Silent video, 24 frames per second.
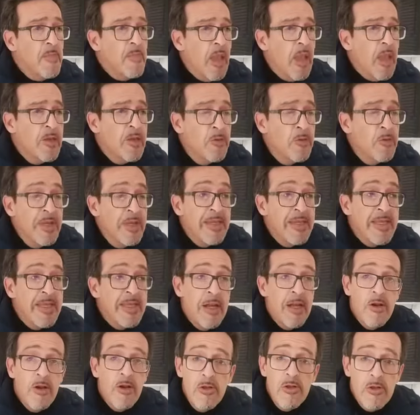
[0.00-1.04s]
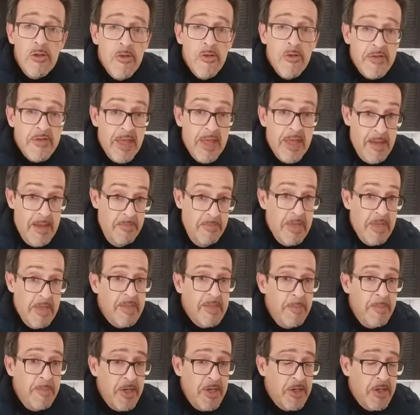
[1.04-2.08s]
You will see a lot of them,
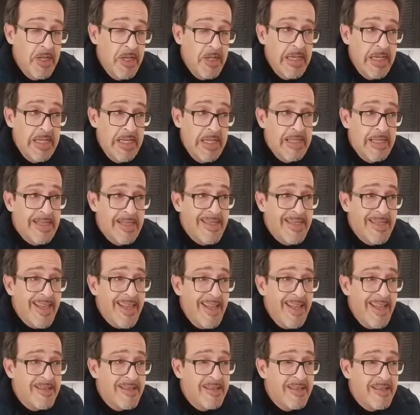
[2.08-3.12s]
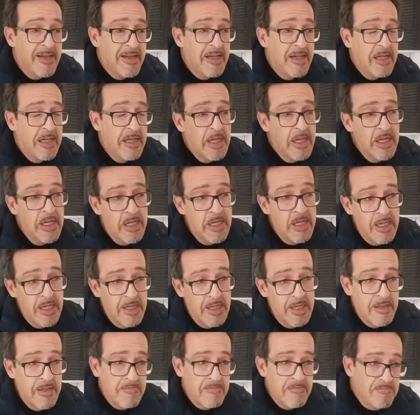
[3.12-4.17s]
especially in the center
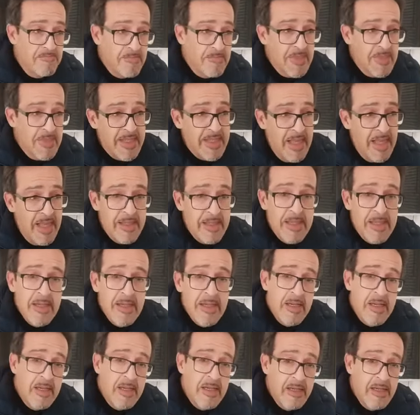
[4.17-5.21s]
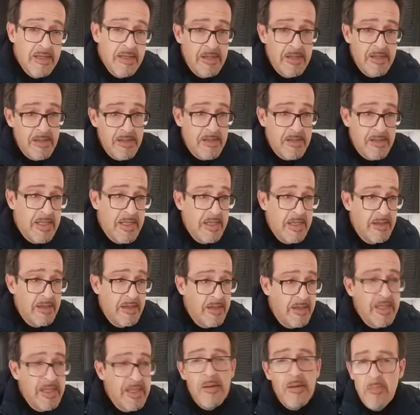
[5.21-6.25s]
sent till
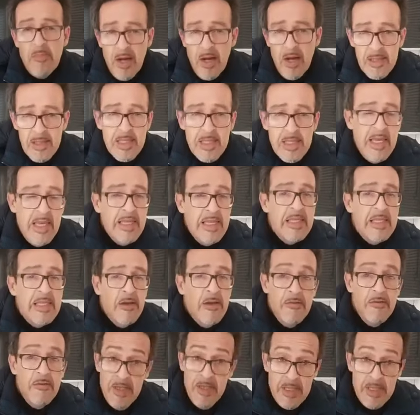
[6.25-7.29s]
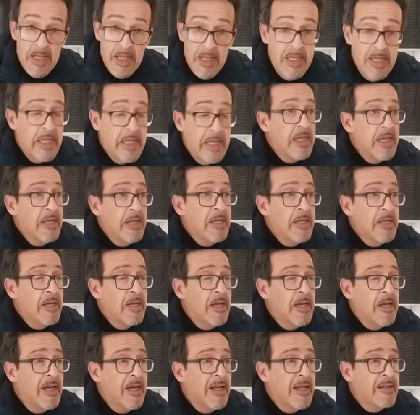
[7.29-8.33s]
in the mountains of Italy.
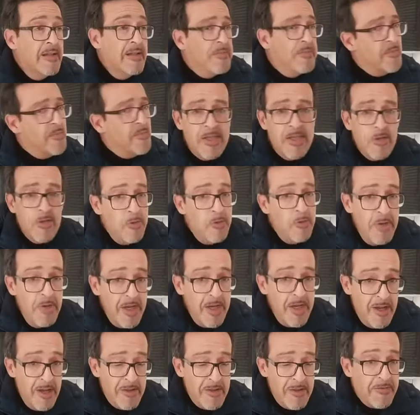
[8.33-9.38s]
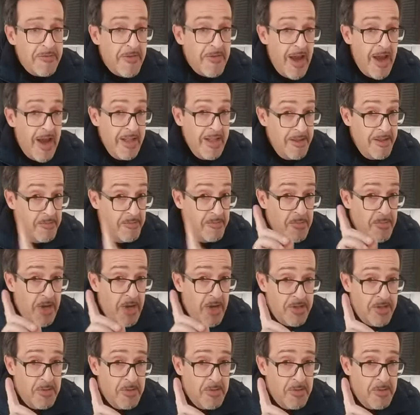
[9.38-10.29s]
But you will not find much